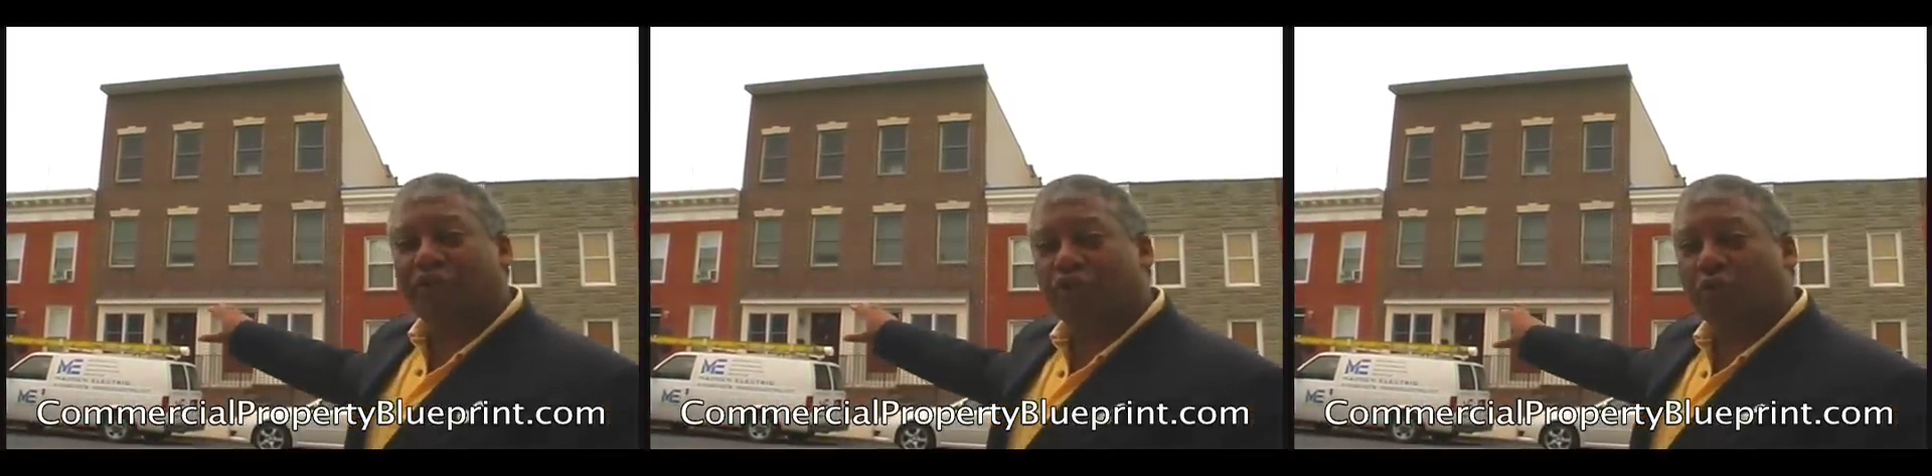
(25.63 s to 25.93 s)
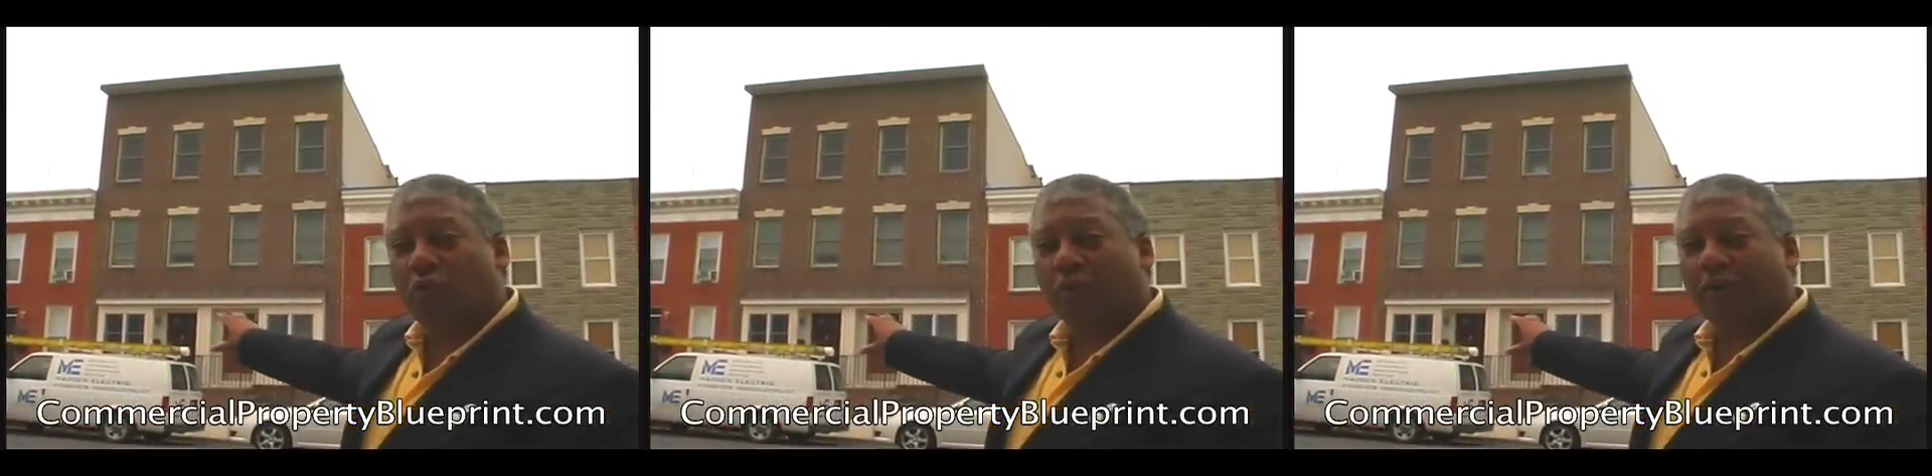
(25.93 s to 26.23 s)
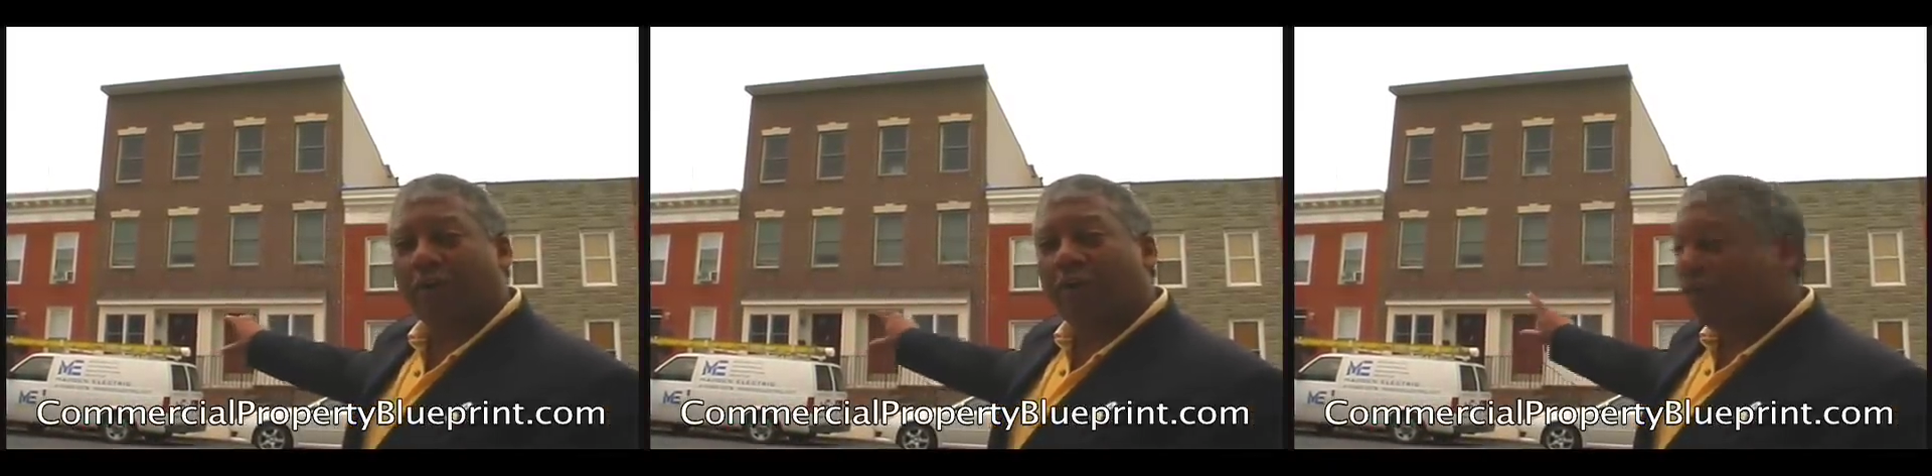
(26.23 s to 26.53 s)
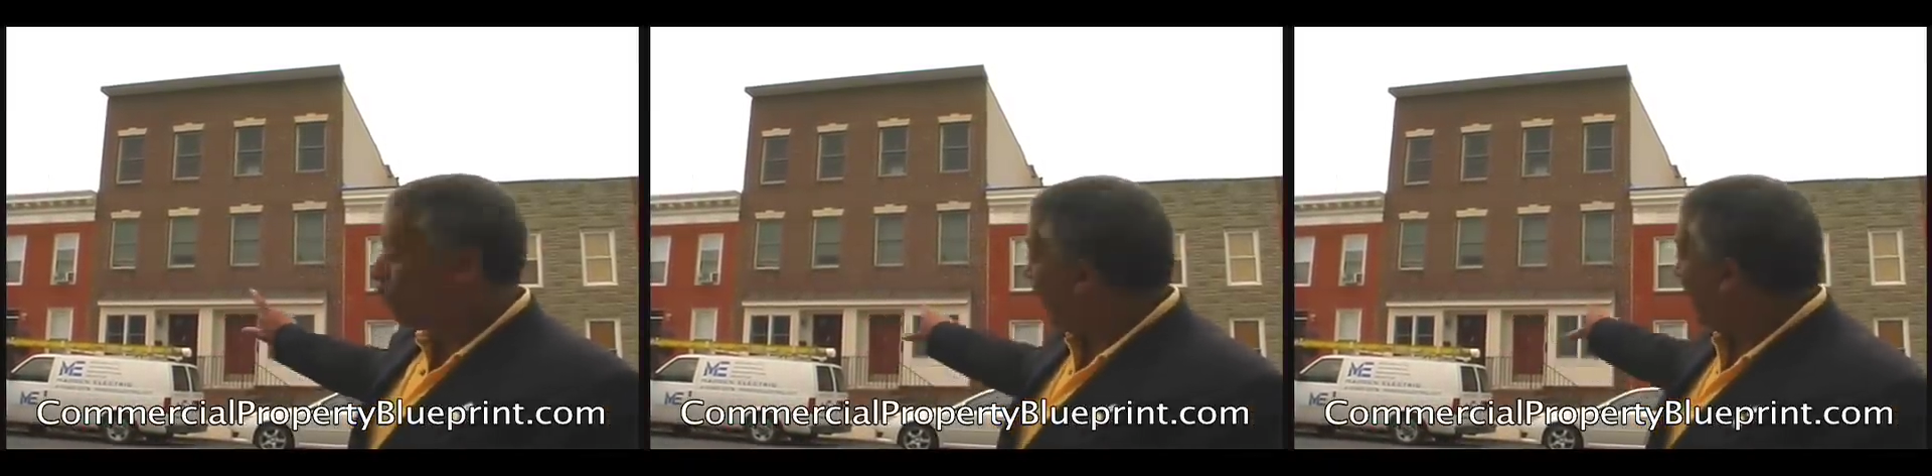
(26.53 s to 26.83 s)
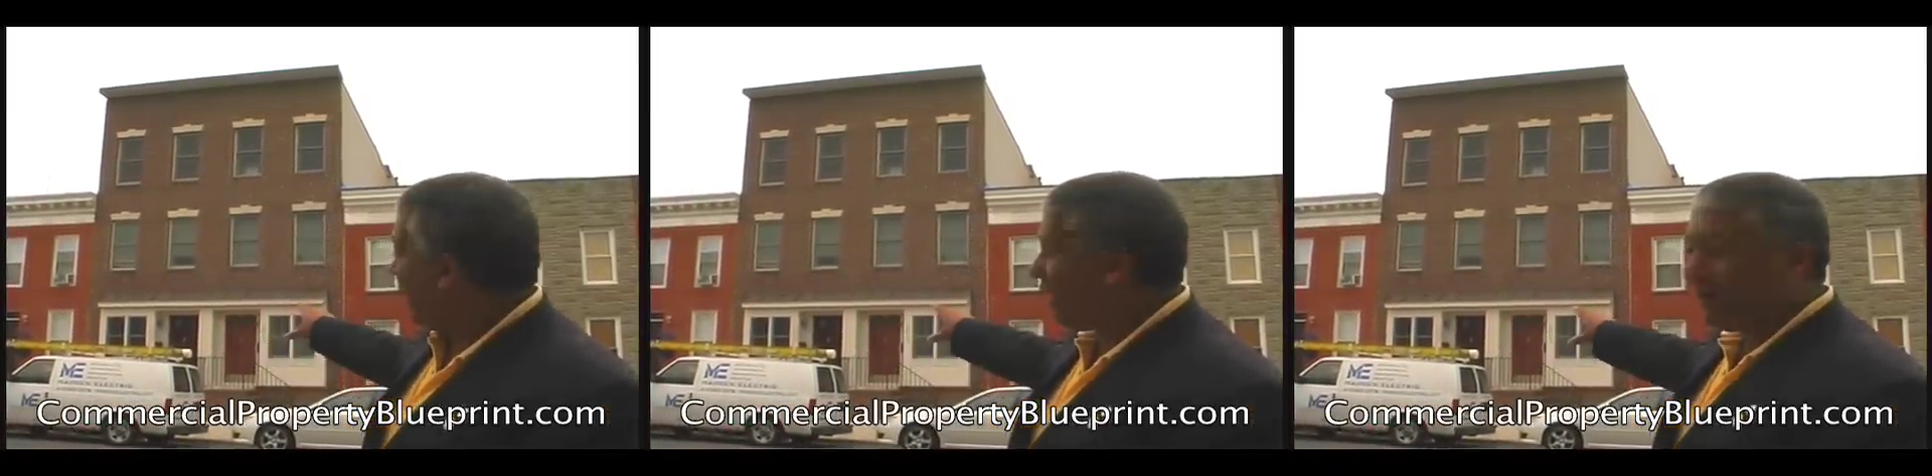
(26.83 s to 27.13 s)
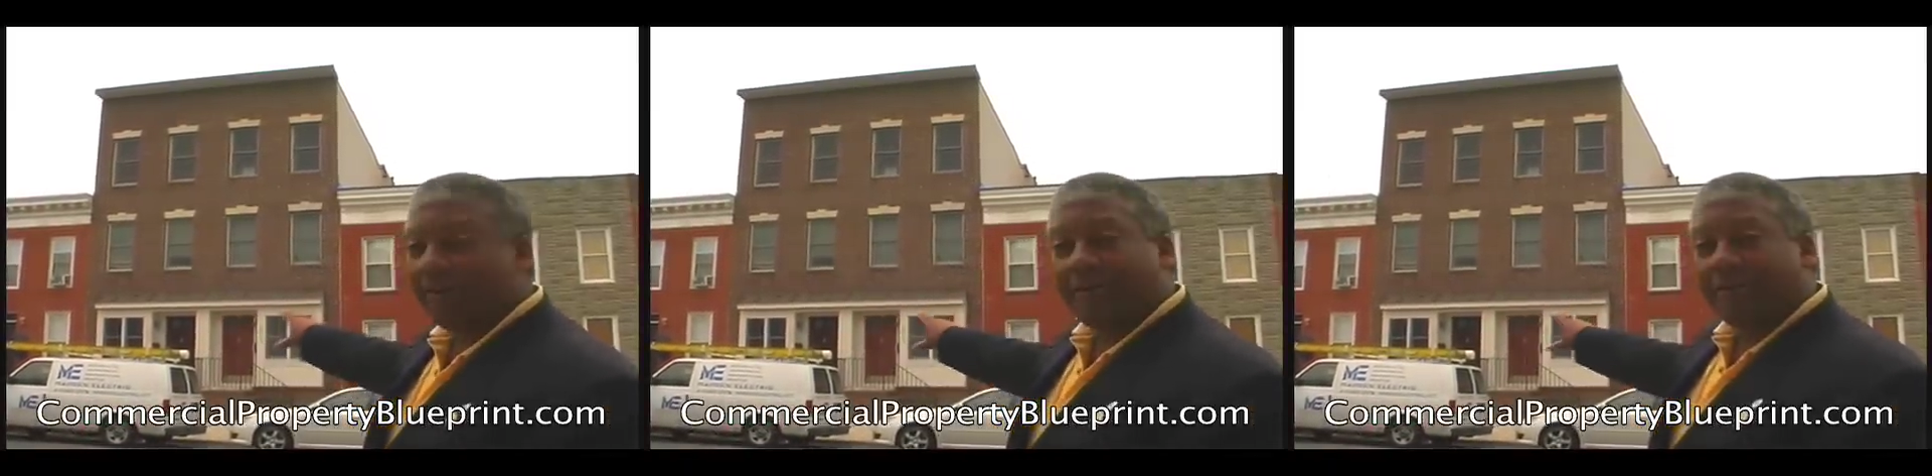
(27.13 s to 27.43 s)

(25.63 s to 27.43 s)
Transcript: store right here.